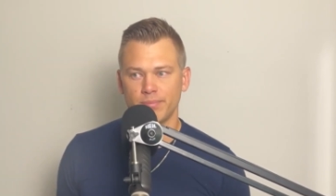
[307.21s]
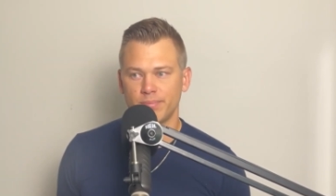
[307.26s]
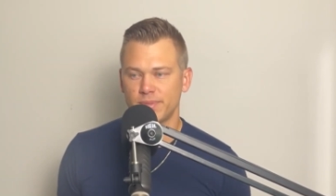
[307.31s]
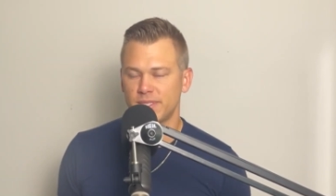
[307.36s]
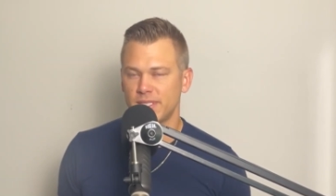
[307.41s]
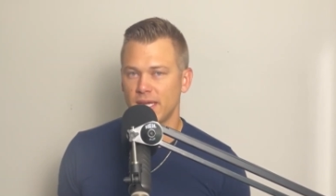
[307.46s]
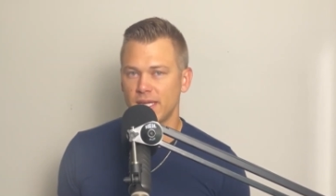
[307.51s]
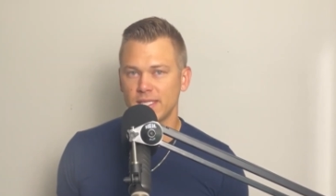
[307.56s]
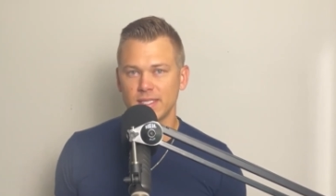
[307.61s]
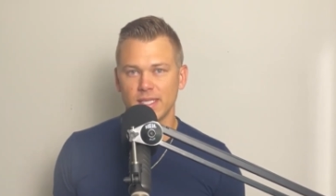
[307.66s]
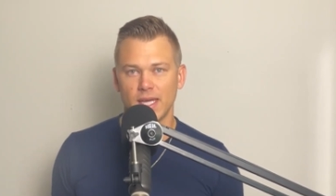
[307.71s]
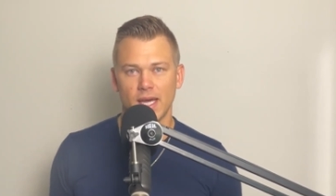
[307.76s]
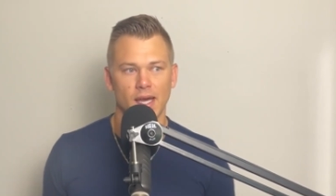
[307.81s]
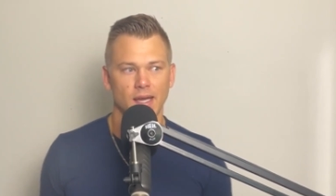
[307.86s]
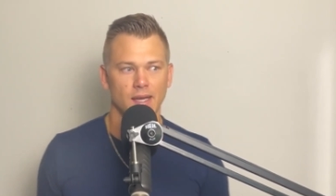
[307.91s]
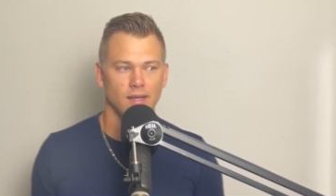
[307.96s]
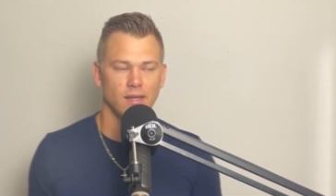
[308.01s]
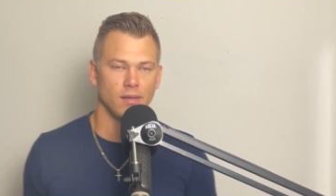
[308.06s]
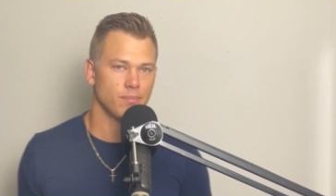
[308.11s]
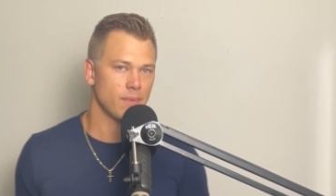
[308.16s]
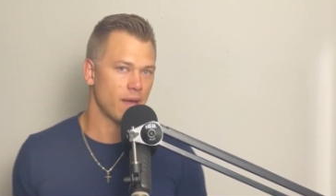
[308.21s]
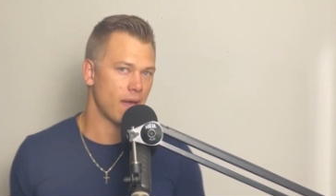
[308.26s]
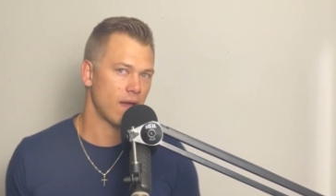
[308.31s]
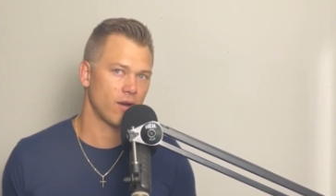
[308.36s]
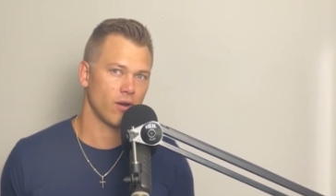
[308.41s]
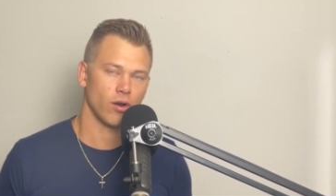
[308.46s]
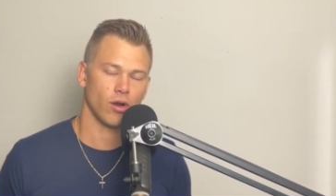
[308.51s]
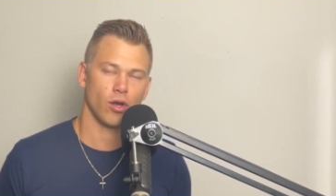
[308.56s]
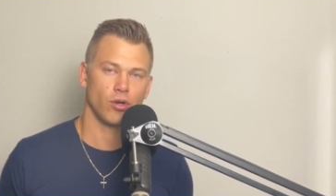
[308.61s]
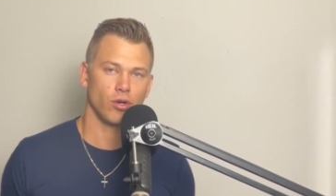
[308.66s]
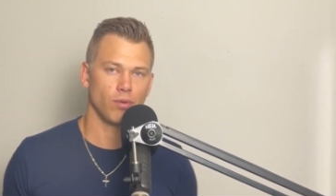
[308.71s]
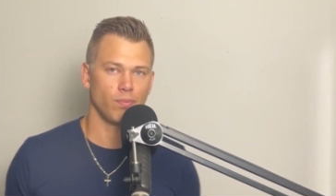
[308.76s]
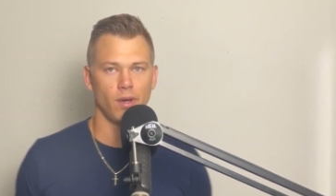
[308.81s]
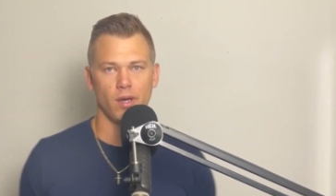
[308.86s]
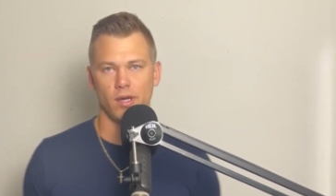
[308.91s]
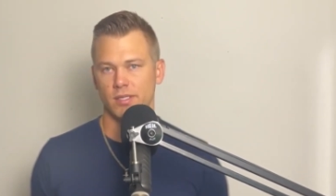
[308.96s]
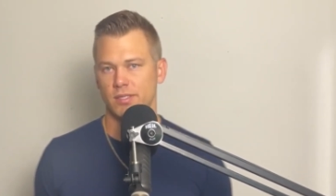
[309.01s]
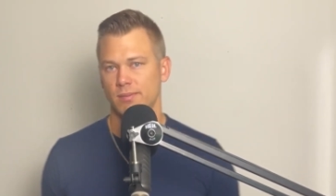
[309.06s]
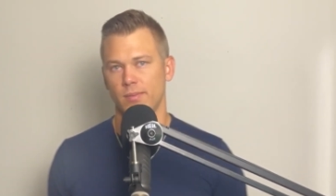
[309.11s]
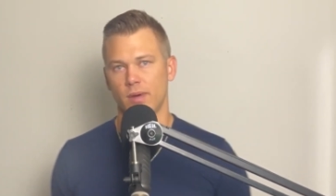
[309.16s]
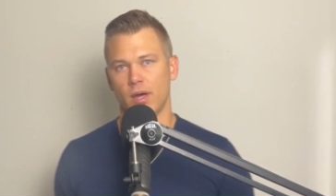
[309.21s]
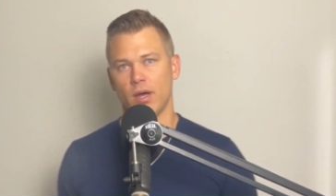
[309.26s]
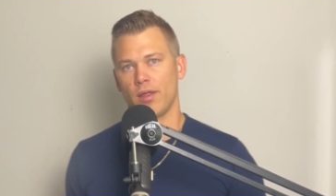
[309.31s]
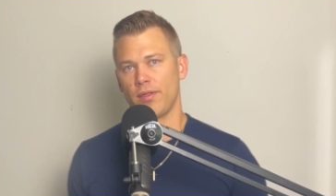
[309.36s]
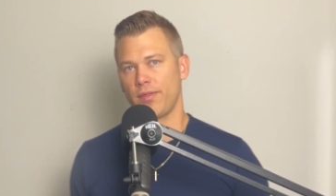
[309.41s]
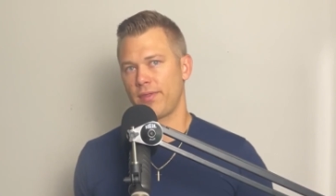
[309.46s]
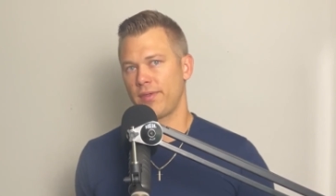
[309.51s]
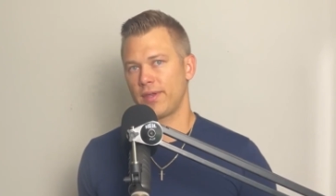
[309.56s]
Set aside, it doesn't matter, 100 bucks a month.